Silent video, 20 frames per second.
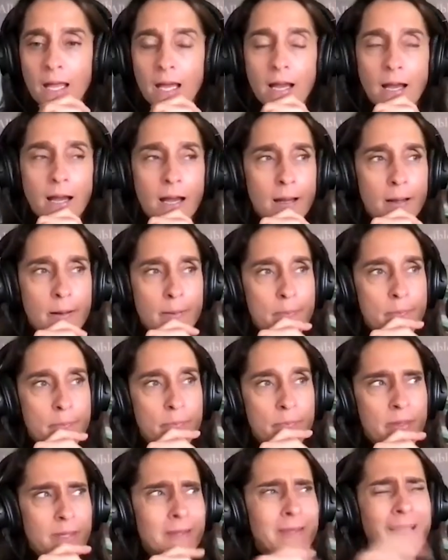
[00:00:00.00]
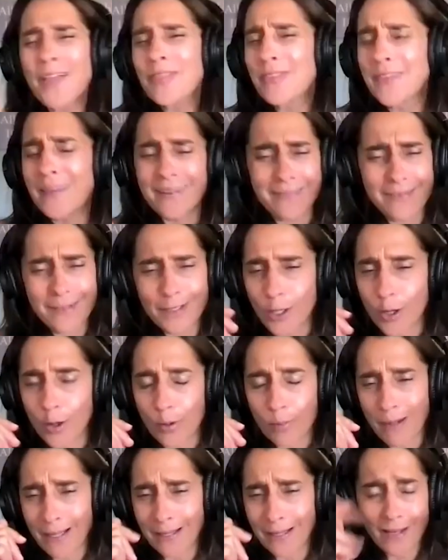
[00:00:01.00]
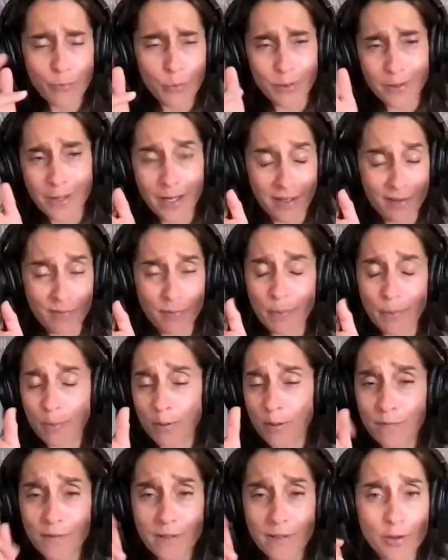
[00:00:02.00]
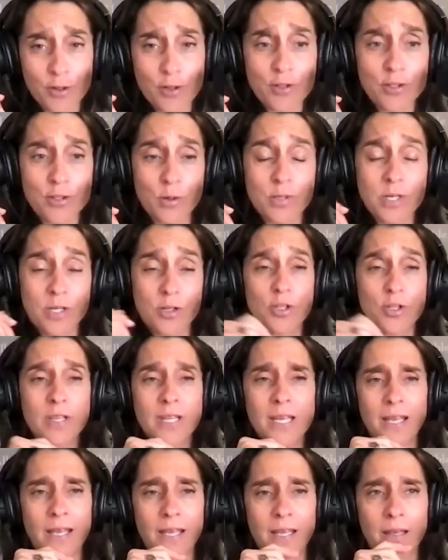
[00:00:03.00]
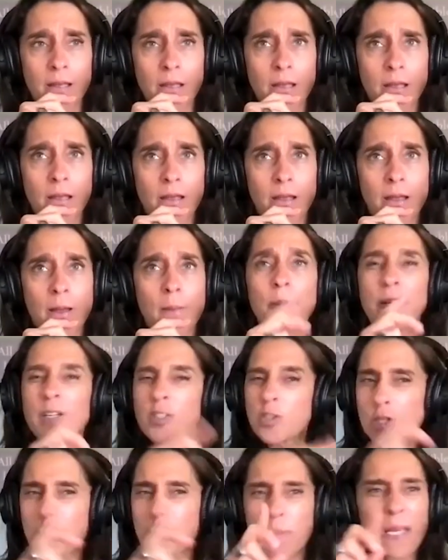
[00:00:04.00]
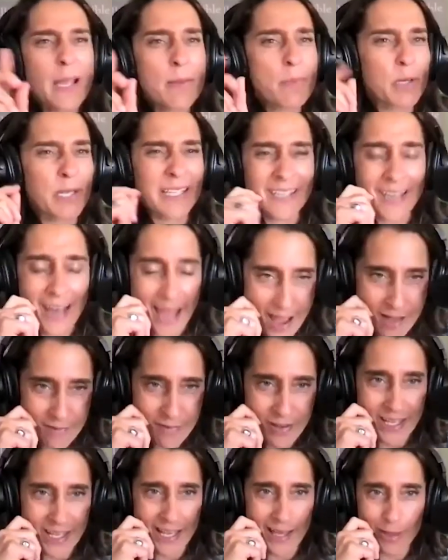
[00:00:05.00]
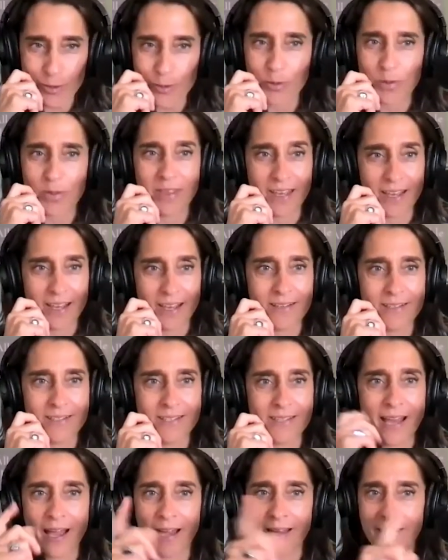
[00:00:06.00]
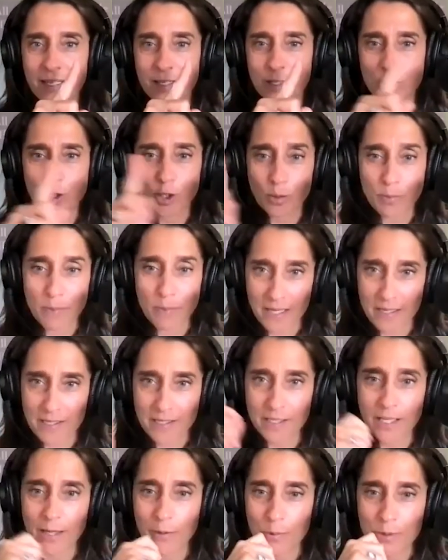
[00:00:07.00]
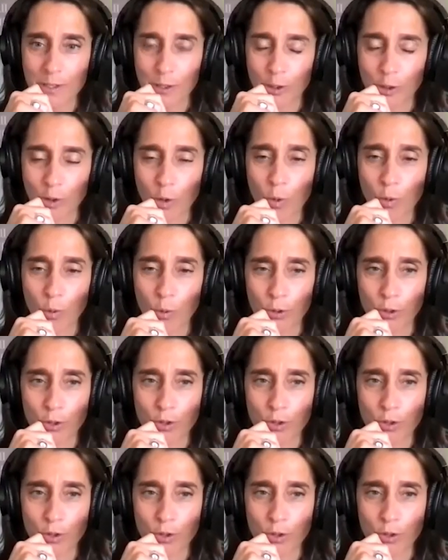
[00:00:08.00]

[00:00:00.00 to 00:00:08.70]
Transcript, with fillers: Um, not that, you know, my life would not have been perfect. There is no such thing. But just being able to navigate through things that it took me until I was a little older.